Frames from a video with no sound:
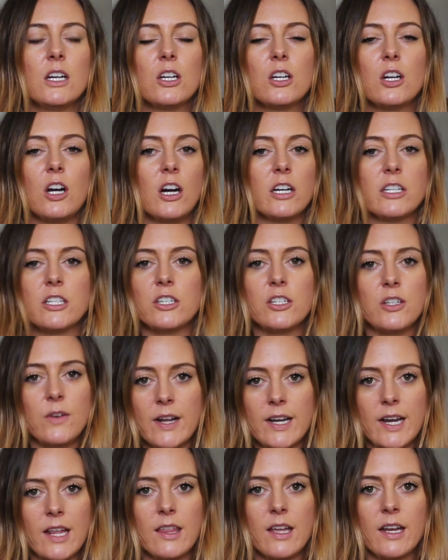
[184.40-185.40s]
cost you
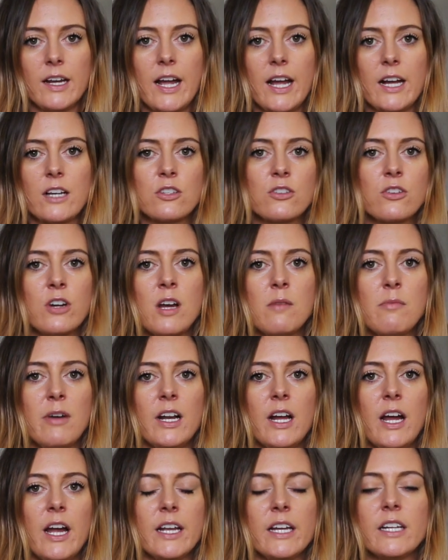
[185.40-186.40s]
anything extra,
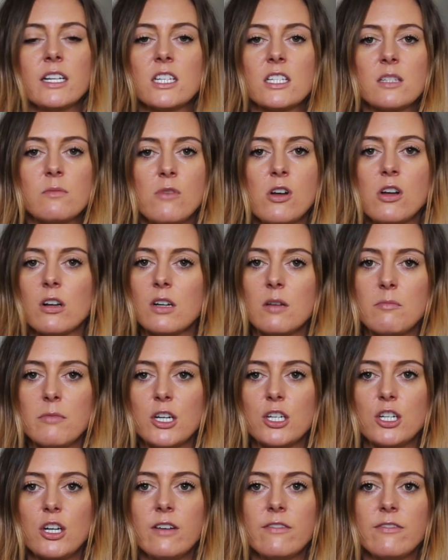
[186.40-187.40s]
but I get a small
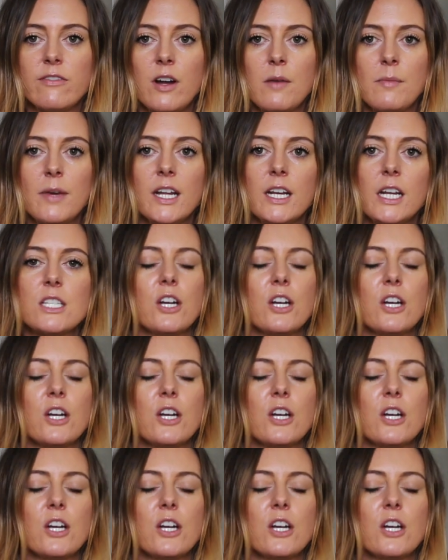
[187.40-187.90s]
commission from it.